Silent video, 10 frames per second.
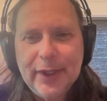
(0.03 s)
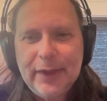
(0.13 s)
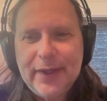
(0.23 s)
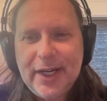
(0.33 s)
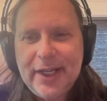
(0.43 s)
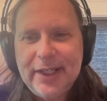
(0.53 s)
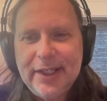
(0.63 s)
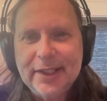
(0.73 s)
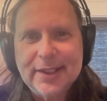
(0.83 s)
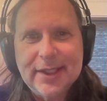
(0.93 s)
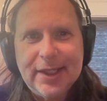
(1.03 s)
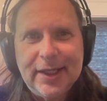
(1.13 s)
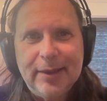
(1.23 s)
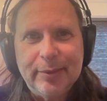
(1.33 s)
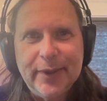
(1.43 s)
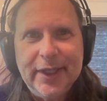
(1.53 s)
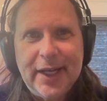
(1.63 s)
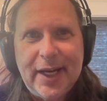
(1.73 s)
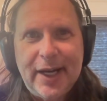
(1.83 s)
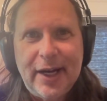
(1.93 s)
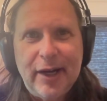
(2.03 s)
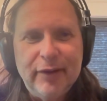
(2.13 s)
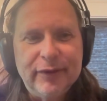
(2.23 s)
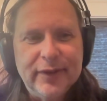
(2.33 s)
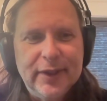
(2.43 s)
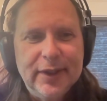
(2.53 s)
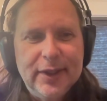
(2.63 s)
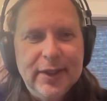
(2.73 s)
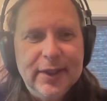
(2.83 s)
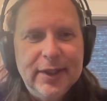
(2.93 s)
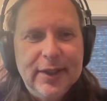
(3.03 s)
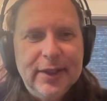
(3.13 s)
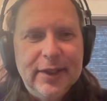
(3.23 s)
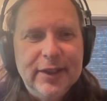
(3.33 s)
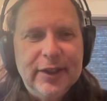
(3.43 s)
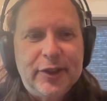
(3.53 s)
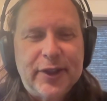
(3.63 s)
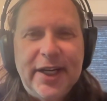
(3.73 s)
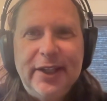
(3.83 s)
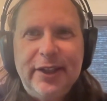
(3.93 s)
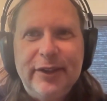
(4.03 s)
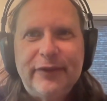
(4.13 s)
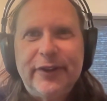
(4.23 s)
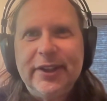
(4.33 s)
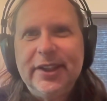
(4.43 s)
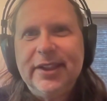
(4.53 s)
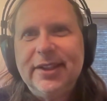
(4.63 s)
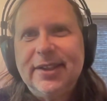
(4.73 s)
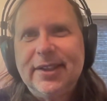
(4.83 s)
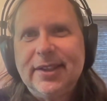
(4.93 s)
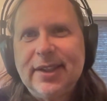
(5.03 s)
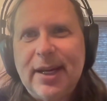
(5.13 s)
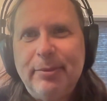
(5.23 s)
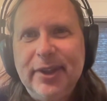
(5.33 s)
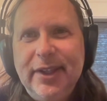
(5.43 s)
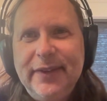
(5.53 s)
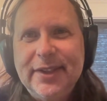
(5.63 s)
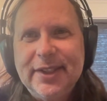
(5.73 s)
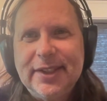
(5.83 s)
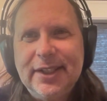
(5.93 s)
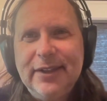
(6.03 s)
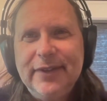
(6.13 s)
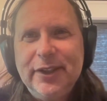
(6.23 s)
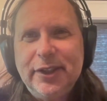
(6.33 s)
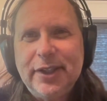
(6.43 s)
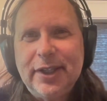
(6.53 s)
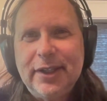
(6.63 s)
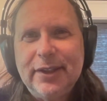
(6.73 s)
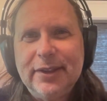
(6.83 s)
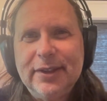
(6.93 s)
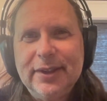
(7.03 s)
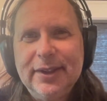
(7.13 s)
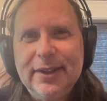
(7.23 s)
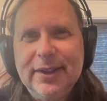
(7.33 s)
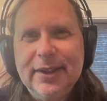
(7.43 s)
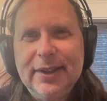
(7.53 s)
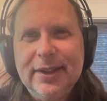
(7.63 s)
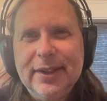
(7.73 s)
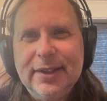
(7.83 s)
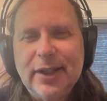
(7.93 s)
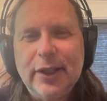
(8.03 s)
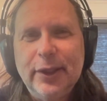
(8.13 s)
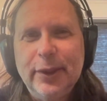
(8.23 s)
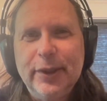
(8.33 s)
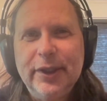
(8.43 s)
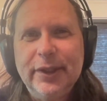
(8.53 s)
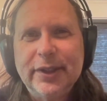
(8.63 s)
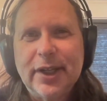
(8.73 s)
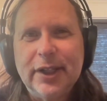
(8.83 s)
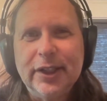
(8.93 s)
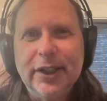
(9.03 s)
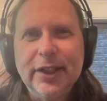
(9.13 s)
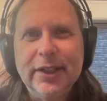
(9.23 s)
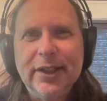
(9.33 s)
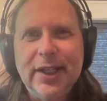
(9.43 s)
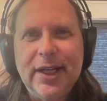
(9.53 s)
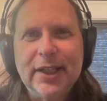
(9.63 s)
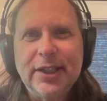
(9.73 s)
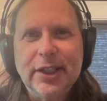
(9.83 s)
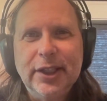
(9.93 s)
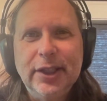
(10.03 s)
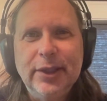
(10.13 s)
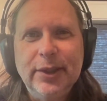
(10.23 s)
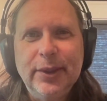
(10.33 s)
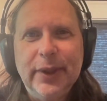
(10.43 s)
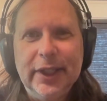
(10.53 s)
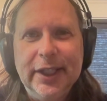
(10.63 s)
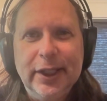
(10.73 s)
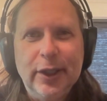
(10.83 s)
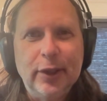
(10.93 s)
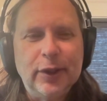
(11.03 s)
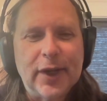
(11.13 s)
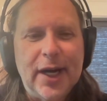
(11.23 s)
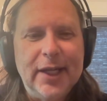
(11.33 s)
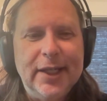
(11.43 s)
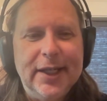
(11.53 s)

right, next up we have the trailer for this, I believe it's a TV show. It's on Hulu. It's called Good Luck to You, Leo Grande.